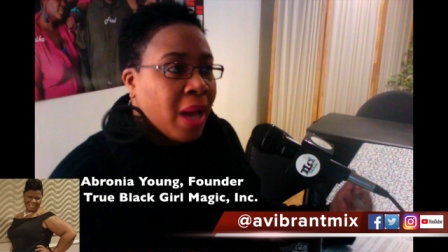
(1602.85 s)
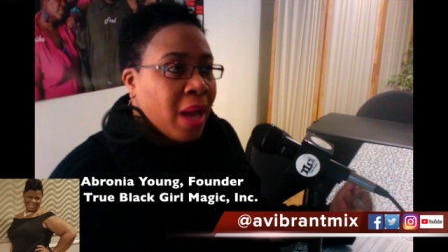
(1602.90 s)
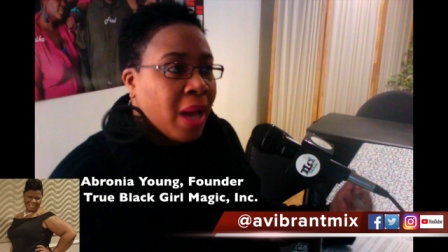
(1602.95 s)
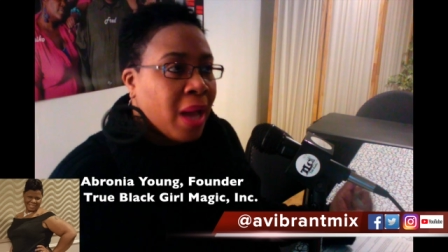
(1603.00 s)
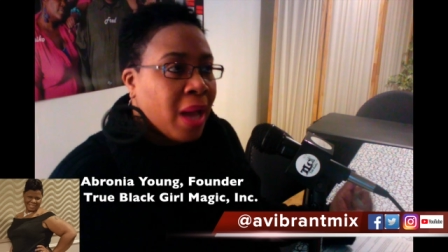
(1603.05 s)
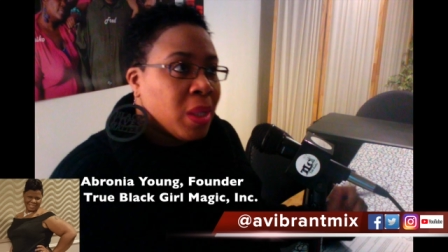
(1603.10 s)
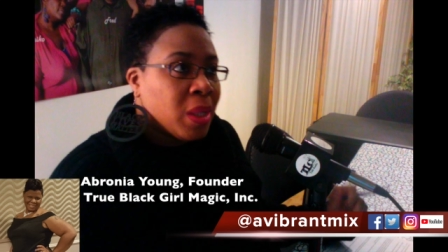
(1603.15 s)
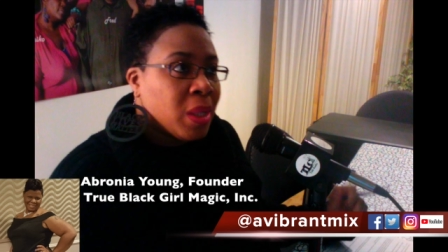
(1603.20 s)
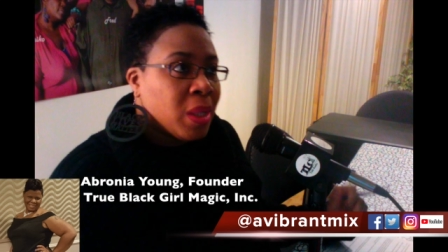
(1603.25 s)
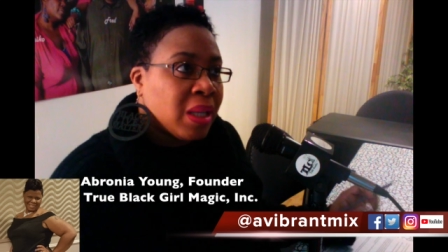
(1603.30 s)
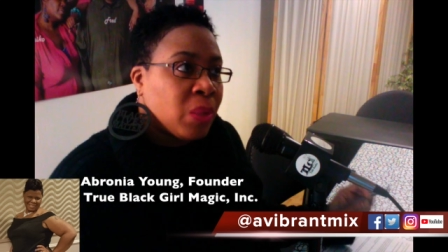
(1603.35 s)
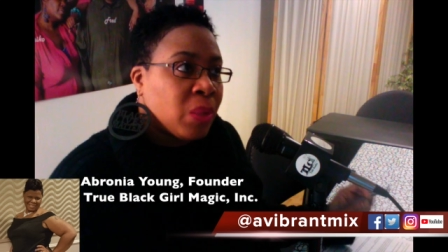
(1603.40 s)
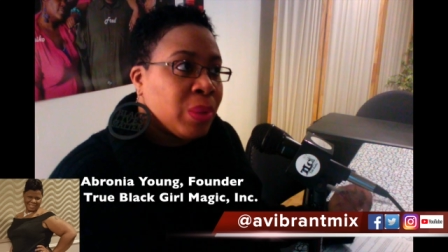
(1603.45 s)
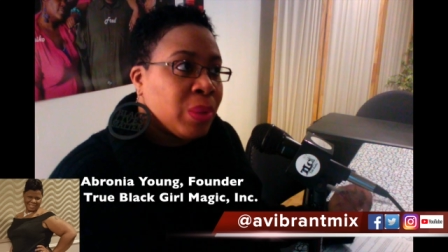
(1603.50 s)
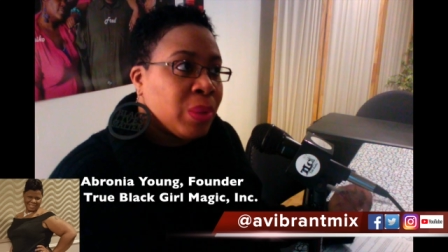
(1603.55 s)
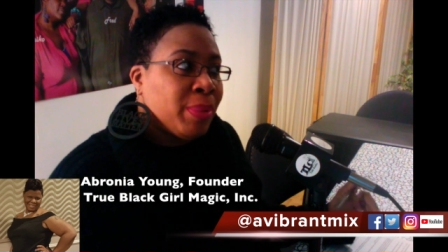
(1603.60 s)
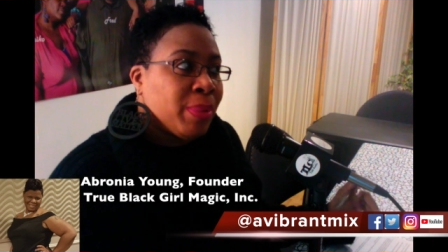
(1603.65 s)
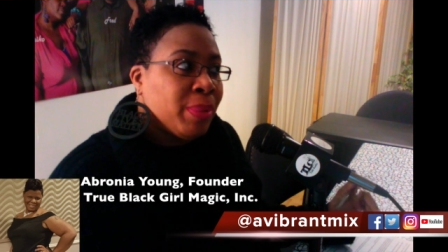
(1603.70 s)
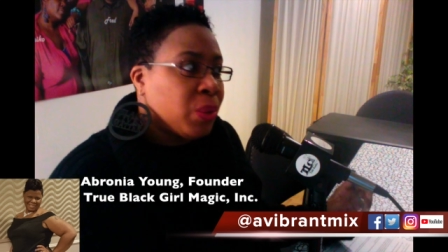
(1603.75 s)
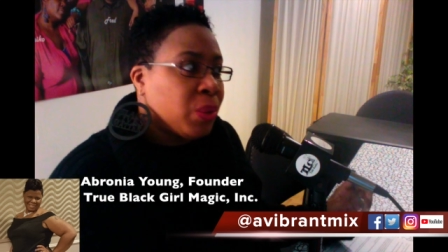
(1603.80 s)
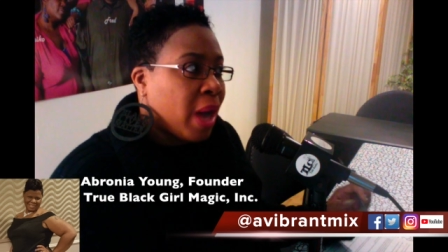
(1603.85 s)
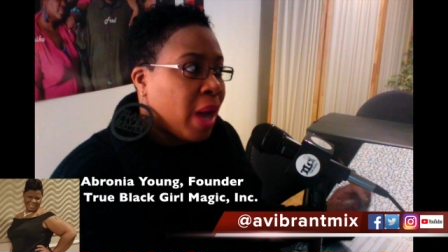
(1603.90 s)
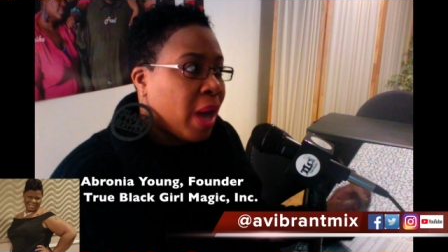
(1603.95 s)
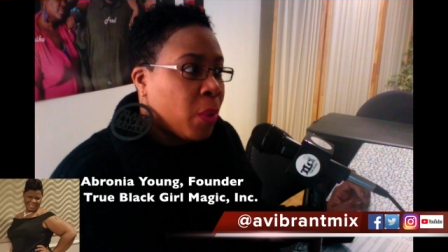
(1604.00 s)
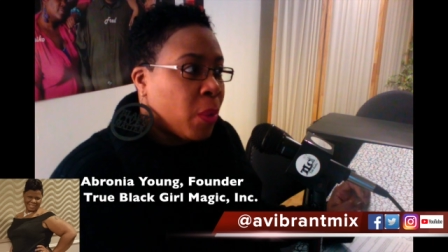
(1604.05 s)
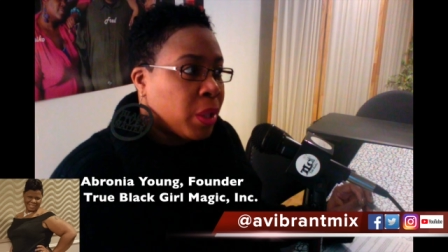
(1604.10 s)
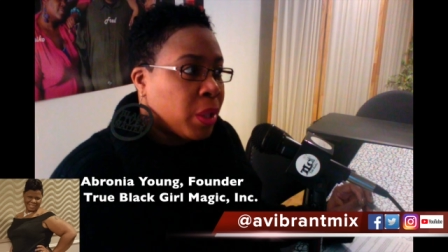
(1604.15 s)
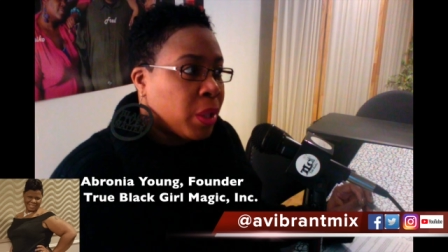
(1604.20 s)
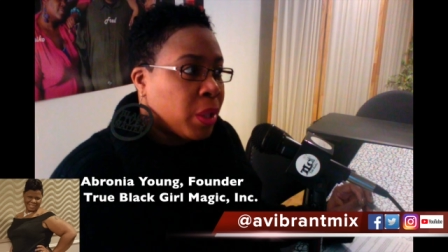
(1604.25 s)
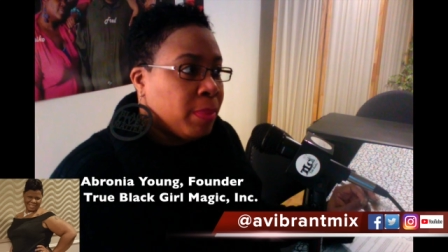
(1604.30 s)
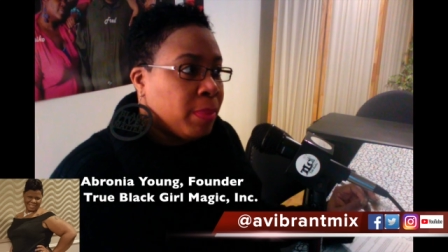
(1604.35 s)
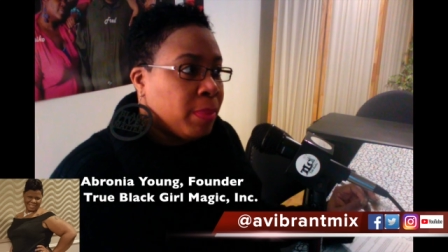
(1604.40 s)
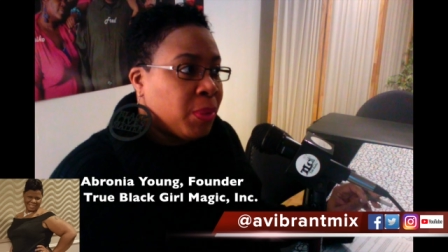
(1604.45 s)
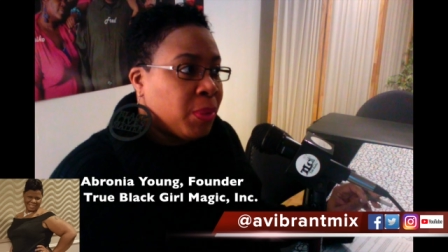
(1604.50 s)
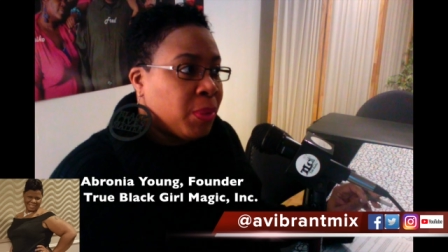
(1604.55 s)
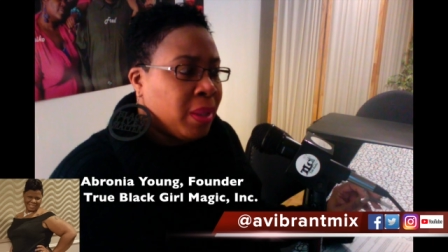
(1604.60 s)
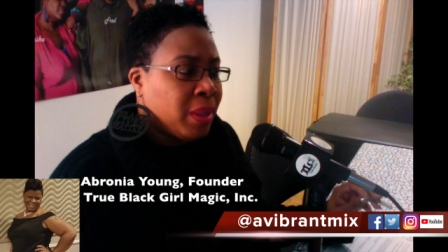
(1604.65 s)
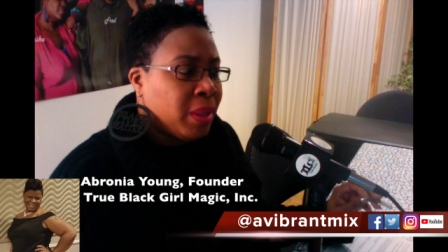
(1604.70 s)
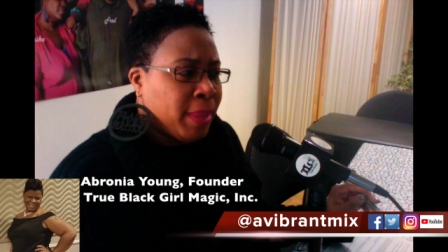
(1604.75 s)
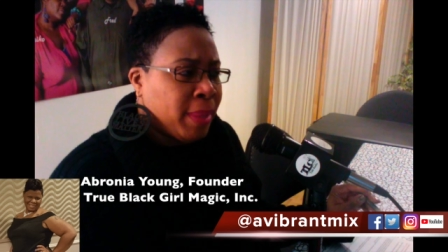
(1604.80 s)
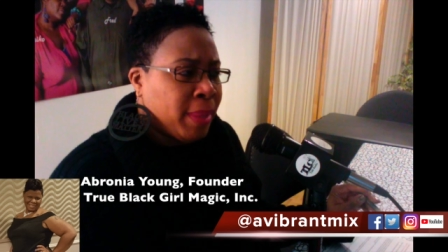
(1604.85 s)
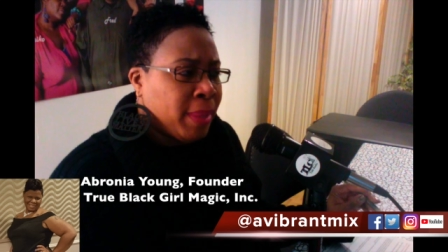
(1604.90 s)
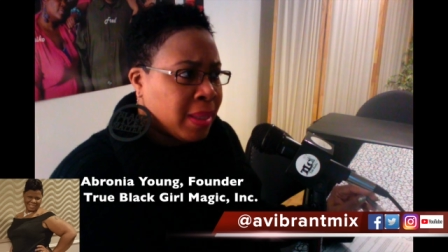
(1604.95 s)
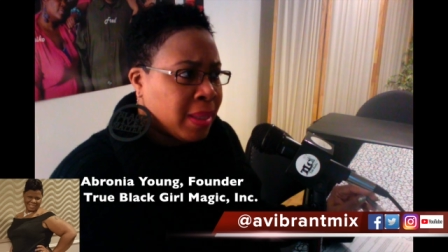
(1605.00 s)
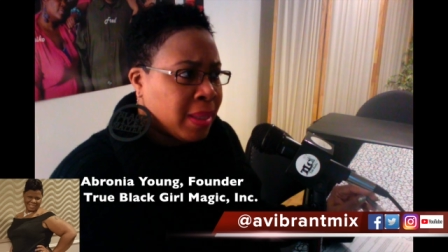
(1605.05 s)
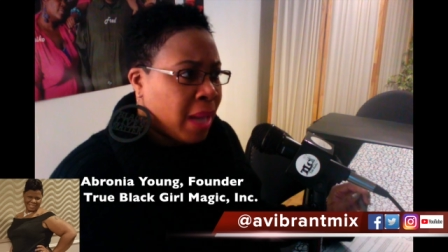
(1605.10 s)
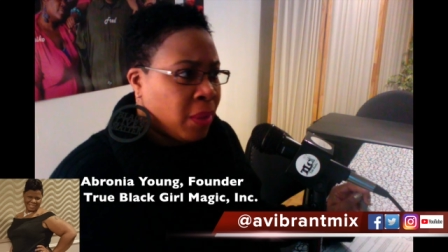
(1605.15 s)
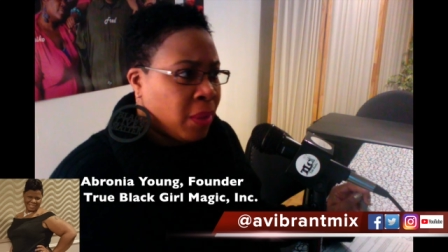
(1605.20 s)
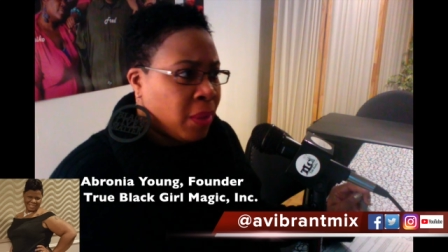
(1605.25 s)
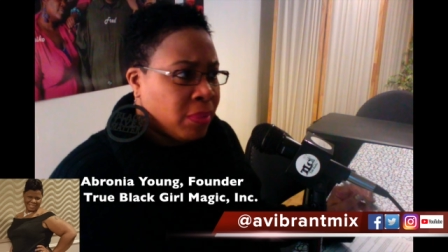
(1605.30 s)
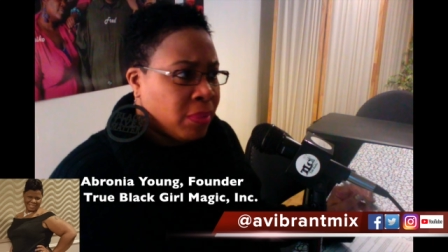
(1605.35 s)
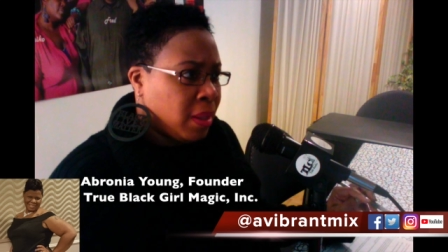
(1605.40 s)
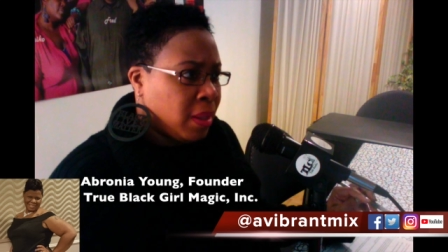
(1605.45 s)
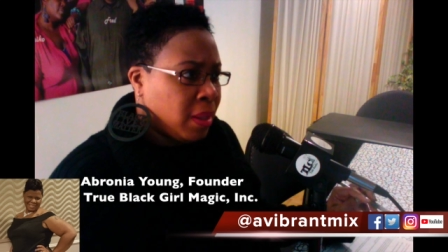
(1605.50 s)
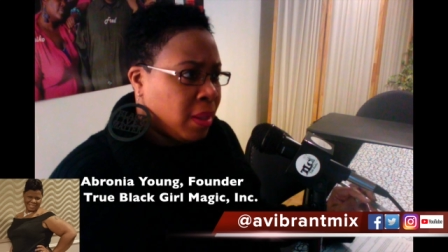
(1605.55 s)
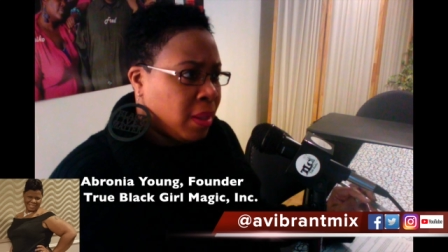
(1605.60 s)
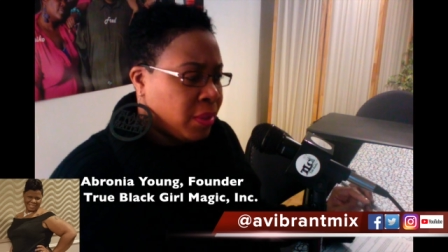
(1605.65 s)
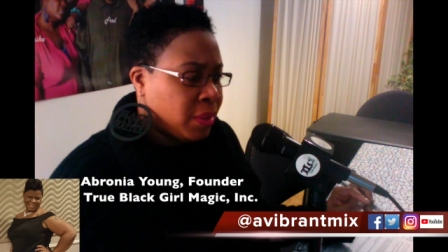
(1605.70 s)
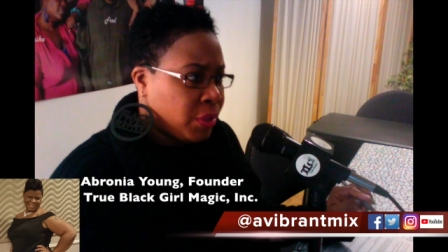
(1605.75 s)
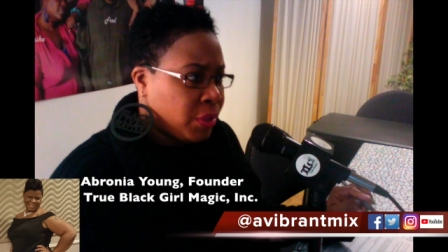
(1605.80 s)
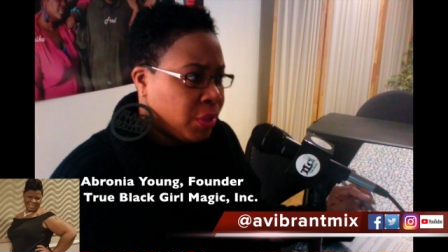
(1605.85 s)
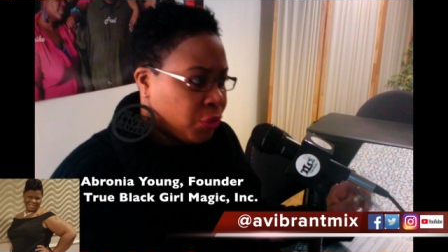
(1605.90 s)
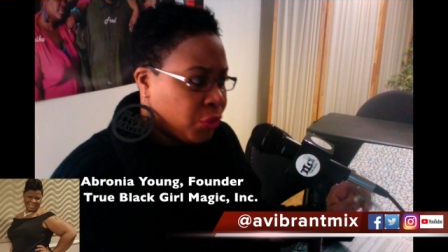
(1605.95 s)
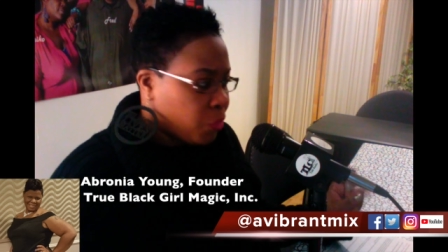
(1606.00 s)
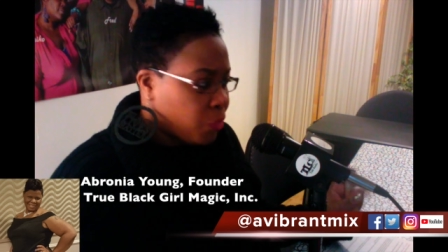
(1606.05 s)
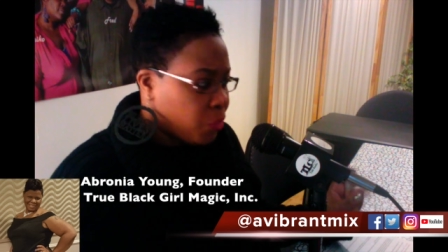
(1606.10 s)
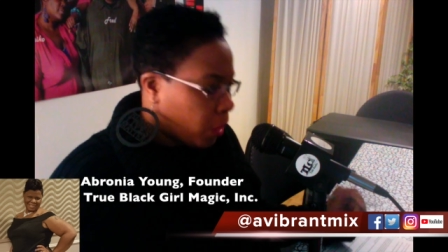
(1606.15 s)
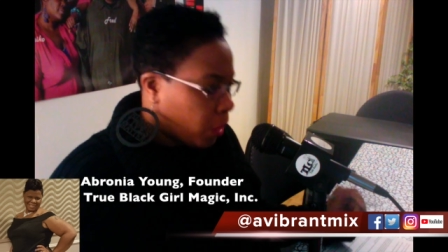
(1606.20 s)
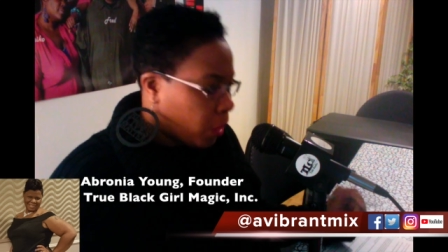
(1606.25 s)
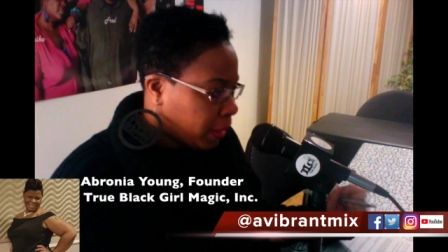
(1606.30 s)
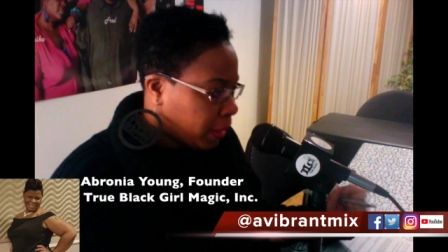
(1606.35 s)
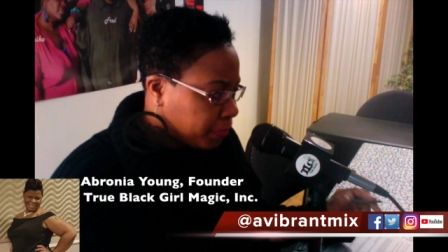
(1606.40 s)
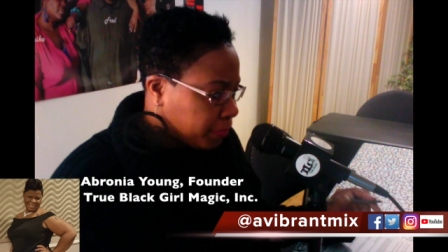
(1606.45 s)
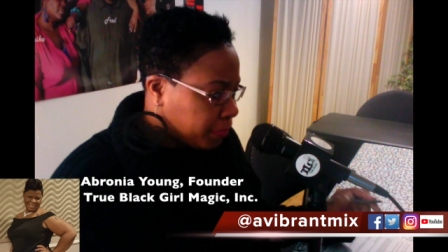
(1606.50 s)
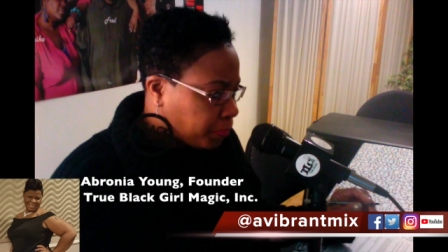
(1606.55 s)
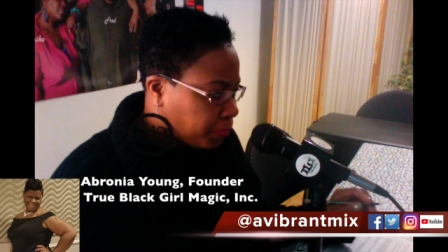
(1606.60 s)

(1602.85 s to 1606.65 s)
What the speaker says: I don't want to say rebuild our community because I don't think it's destroyed,